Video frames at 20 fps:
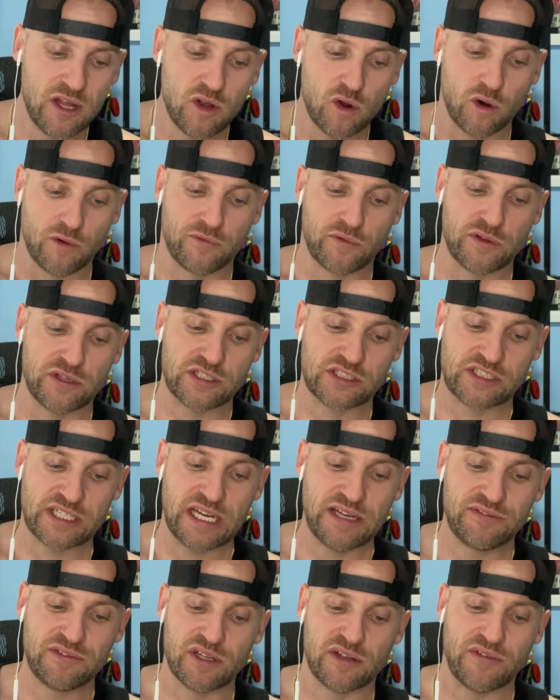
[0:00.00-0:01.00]
or for the
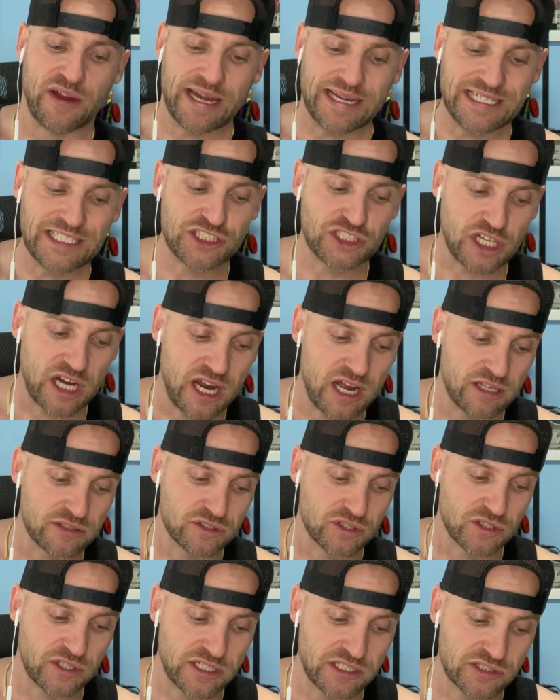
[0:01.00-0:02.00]
safety of any child
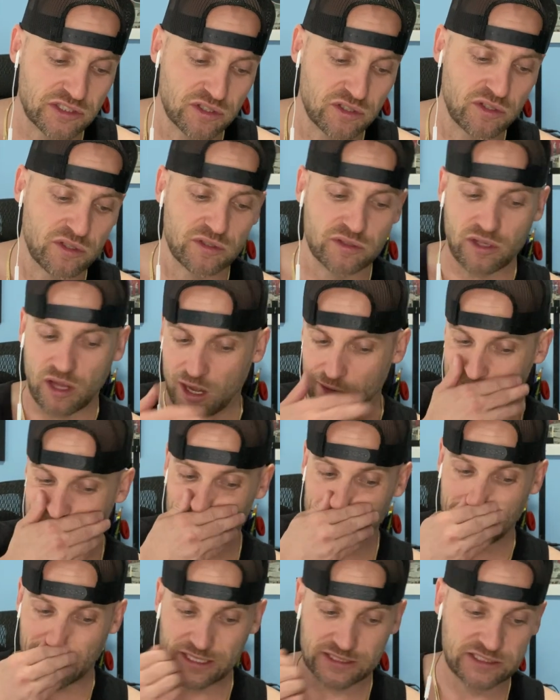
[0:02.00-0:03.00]
or his or her lawful
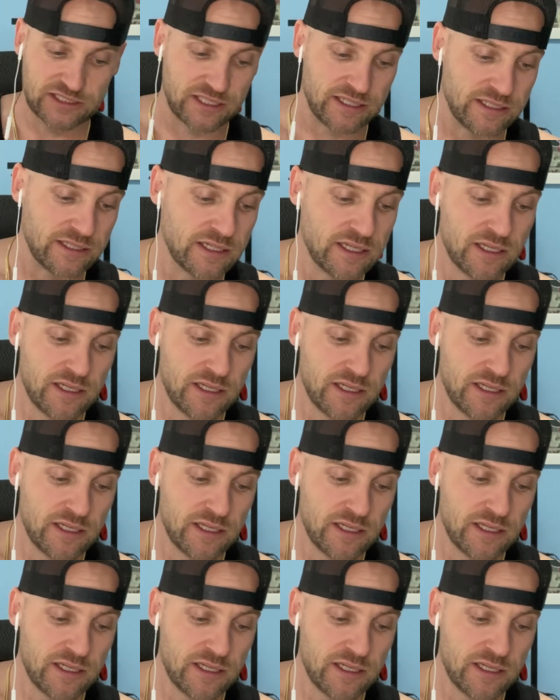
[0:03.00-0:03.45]
custody.